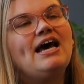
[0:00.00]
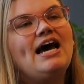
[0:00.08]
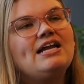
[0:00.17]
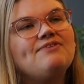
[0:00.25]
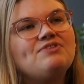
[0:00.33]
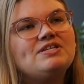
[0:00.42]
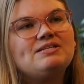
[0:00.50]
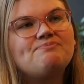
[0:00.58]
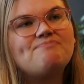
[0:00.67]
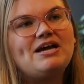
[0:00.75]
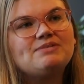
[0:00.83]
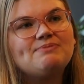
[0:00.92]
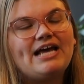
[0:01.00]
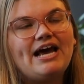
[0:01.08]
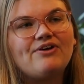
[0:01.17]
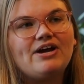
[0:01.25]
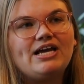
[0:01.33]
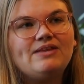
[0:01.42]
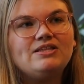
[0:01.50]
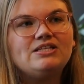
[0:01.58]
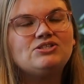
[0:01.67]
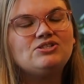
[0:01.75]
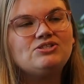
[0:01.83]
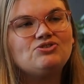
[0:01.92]
And if there's measurement error in
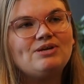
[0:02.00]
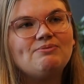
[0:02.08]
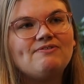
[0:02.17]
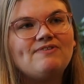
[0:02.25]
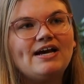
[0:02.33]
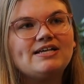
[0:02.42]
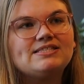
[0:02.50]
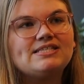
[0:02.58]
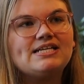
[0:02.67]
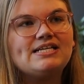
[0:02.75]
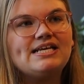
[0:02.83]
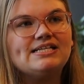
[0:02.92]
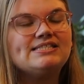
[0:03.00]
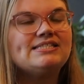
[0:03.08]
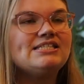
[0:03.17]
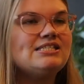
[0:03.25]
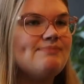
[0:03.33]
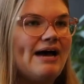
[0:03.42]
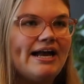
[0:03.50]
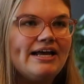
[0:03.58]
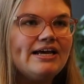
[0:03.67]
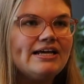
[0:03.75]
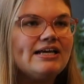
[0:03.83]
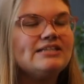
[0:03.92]
these treatment effects that is
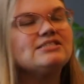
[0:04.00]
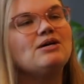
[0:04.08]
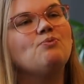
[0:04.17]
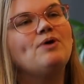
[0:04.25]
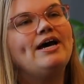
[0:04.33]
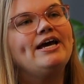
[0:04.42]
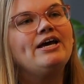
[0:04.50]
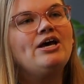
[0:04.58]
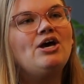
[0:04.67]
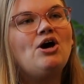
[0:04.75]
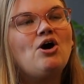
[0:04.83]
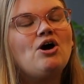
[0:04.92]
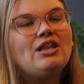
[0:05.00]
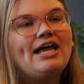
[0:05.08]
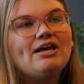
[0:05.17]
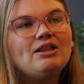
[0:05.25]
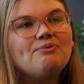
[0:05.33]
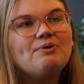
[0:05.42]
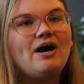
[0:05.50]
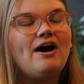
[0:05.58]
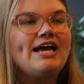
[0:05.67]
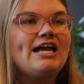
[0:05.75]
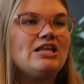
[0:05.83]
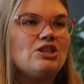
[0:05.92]
systematic in some way, likely we
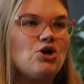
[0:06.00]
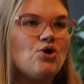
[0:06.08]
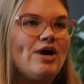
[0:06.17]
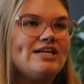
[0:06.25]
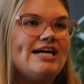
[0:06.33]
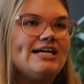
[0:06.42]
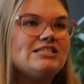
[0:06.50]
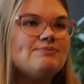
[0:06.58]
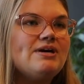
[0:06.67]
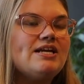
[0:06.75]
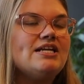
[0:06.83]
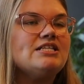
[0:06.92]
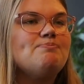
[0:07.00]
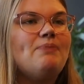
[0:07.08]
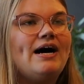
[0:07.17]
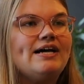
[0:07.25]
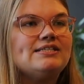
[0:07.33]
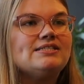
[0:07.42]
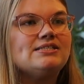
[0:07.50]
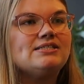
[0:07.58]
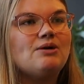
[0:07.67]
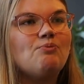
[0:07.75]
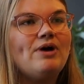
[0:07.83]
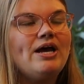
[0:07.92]
aren't getting the correct estimate and it's biased in
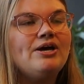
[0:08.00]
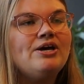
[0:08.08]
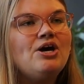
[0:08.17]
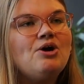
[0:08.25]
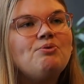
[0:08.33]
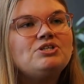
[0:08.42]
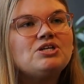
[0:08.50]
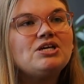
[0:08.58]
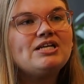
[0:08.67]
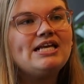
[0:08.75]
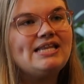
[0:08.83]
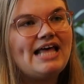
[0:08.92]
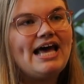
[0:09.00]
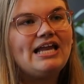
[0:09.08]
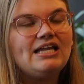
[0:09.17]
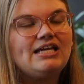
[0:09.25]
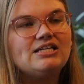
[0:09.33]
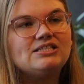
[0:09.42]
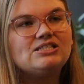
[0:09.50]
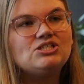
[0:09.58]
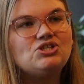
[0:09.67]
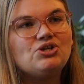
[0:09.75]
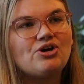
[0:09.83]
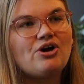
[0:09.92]
some way, which could in the end lead us
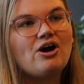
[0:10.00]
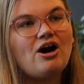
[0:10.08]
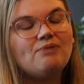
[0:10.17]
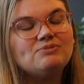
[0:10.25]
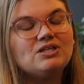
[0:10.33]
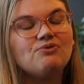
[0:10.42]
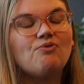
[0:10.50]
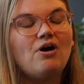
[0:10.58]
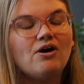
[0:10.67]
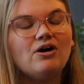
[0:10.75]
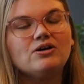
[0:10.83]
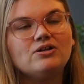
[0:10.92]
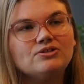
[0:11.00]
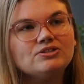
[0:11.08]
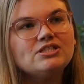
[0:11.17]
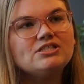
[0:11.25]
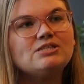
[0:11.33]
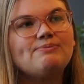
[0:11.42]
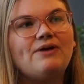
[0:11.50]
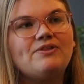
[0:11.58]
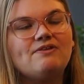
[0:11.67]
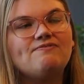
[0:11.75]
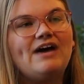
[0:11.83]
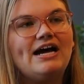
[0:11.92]
to come to the wrong conclusions about the
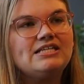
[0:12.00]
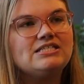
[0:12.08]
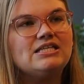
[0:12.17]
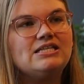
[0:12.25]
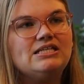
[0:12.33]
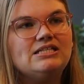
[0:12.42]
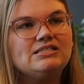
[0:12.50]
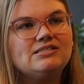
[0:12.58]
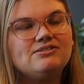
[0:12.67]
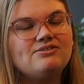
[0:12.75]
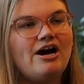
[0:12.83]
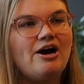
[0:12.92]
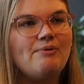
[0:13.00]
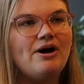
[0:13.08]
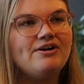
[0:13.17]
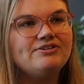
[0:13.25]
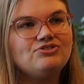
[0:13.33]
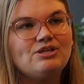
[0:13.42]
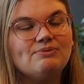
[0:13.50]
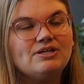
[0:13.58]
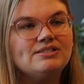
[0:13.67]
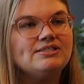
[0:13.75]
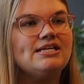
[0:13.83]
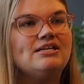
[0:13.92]
effect that these
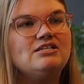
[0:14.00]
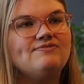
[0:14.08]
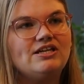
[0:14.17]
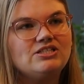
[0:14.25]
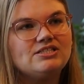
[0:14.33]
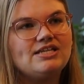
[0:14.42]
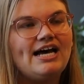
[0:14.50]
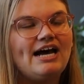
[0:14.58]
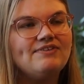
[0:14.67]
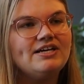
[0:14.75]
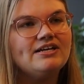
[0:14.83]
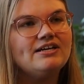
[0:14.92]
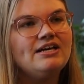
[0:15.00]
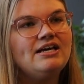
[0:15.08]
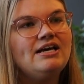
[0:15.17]
treatments and interventions are having.